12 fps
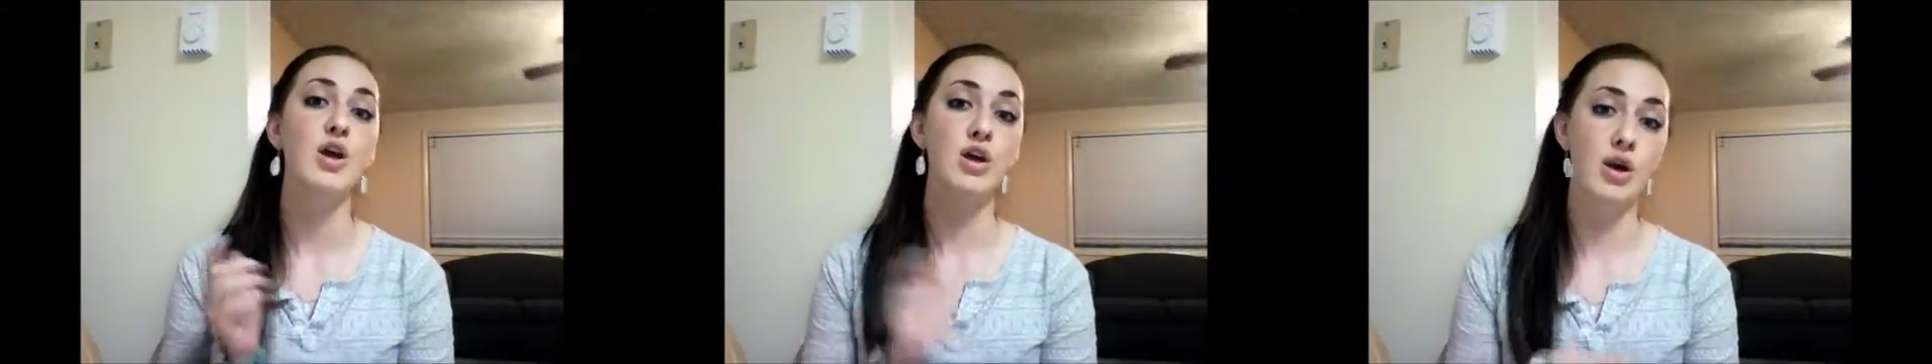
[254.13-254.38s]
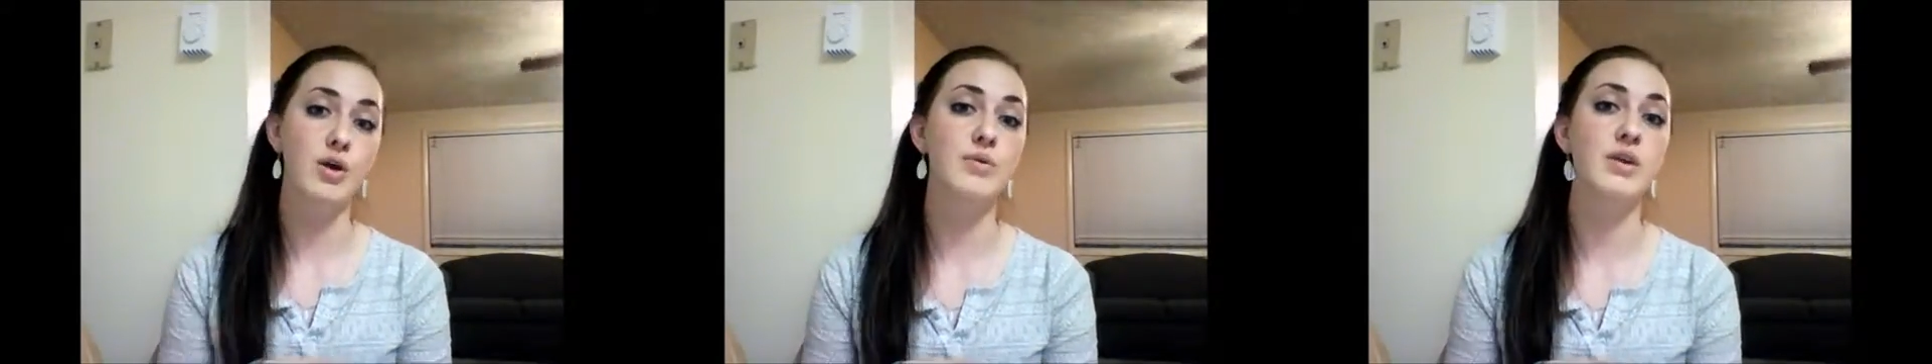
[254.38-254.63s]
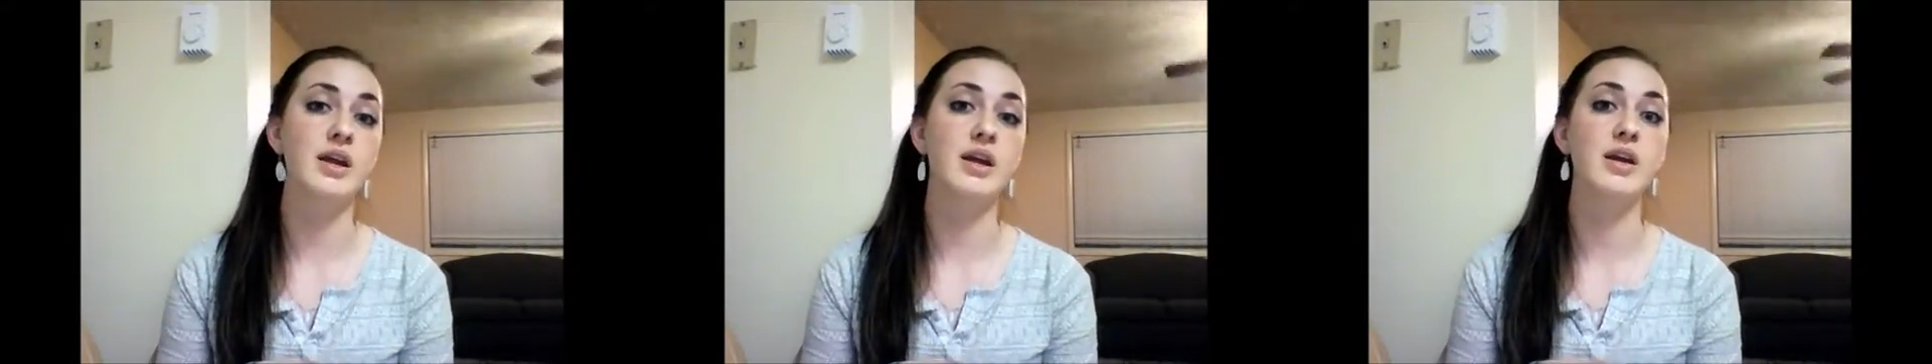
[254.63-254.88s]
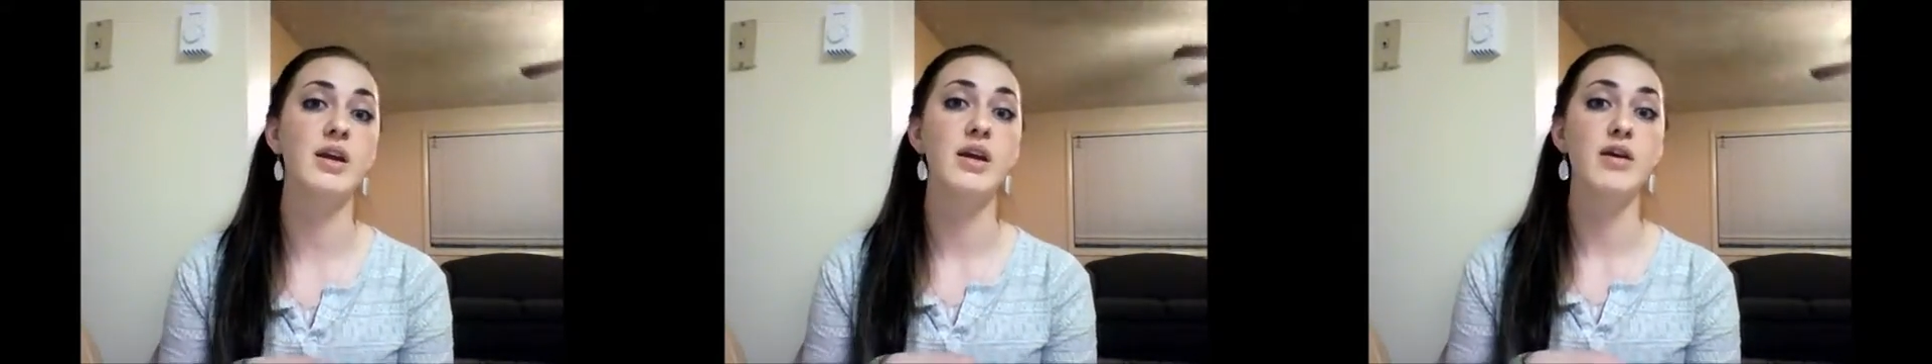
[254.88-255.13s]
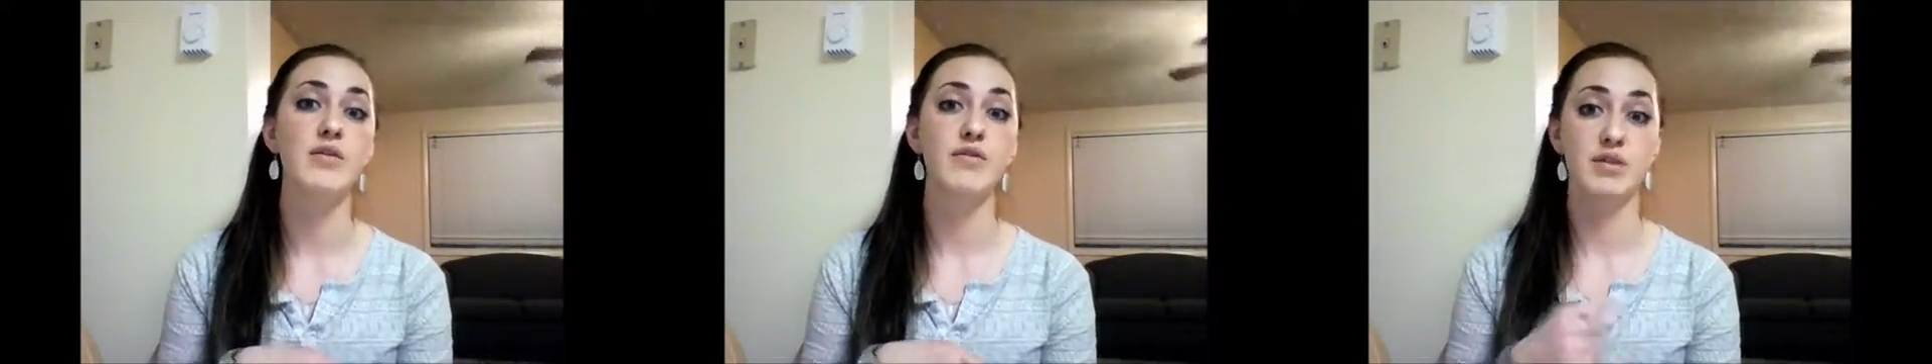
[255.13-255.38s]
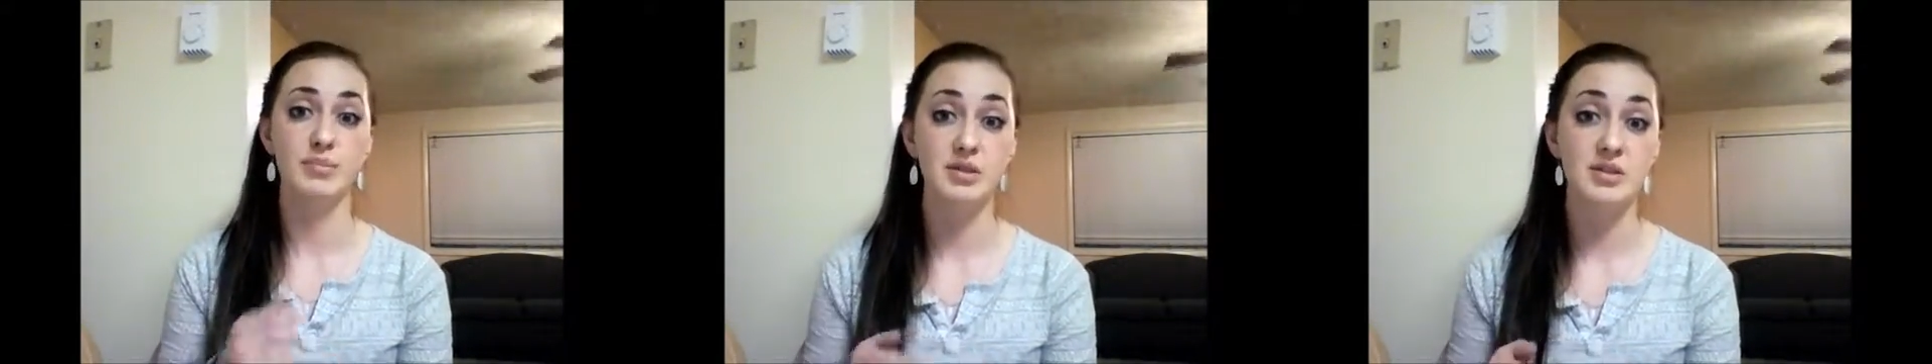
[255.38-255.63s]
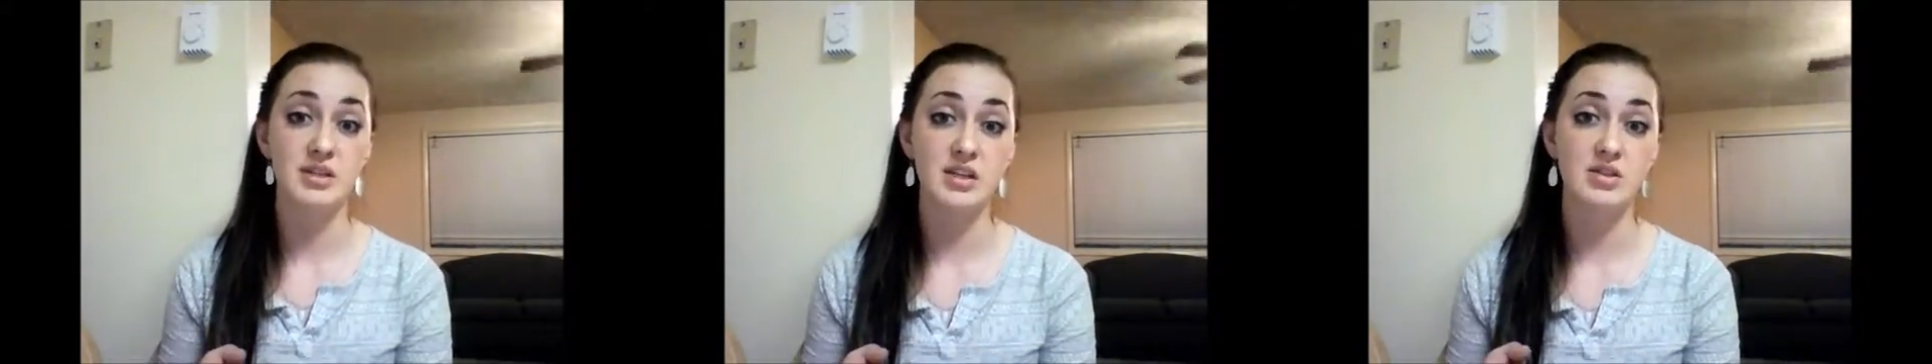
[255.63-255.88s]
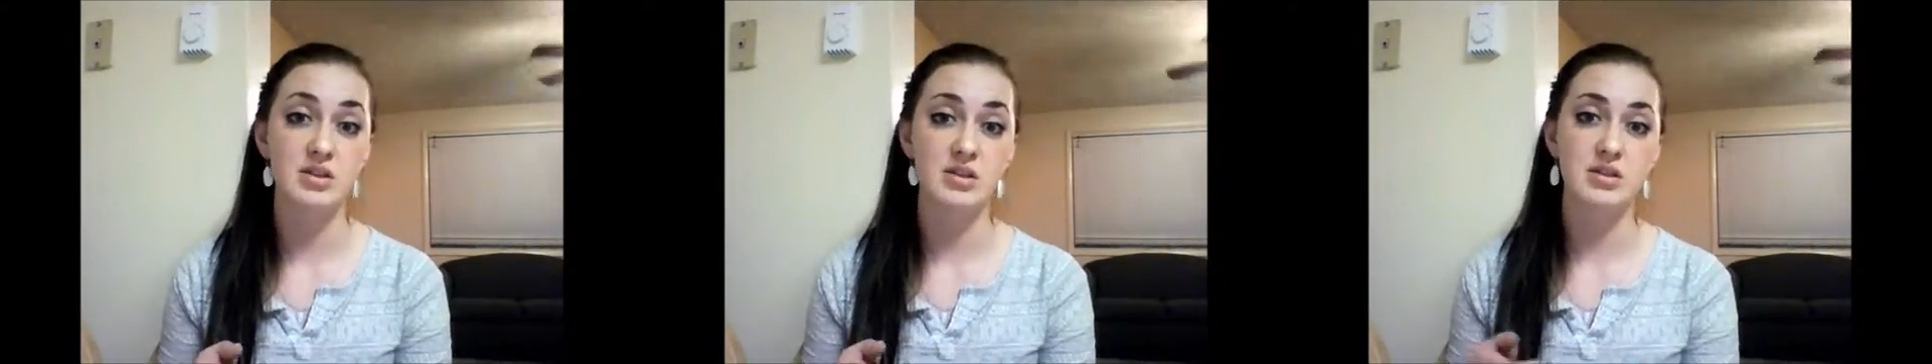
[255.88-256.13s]
coding for the
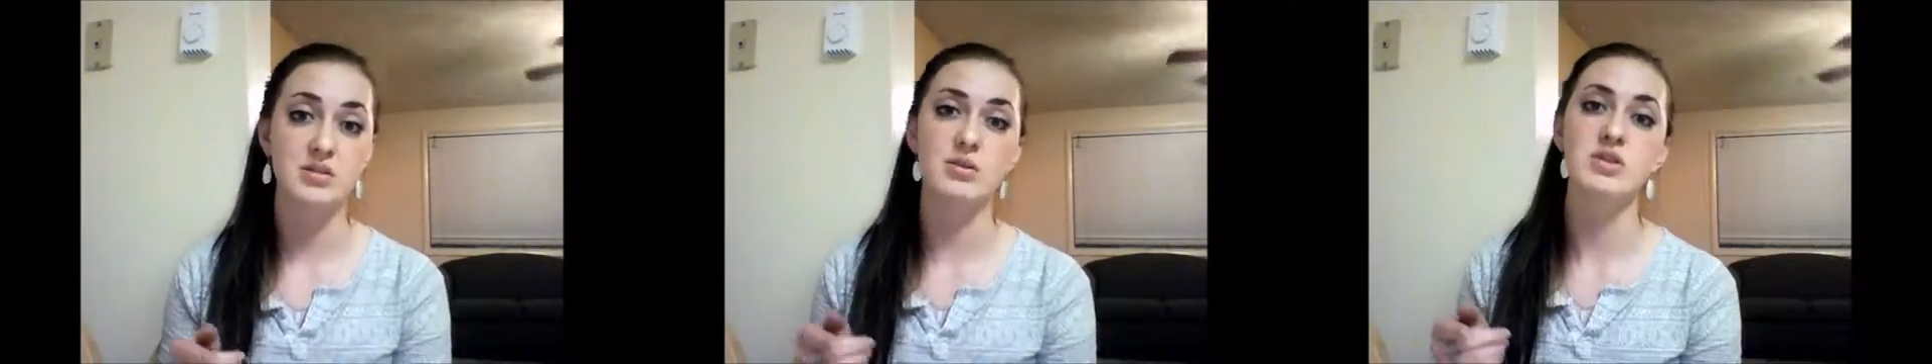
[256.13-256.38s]
procedures,